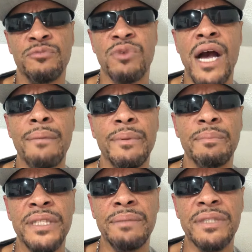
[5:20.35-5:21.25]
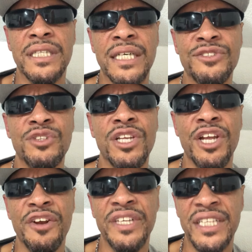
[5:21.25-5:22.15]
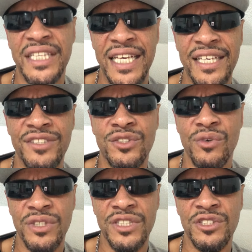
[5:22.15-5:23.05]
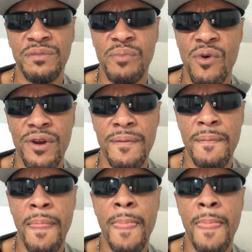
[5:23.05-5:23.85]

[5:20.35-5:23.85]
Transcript: Probably because you're learning things towards the sport.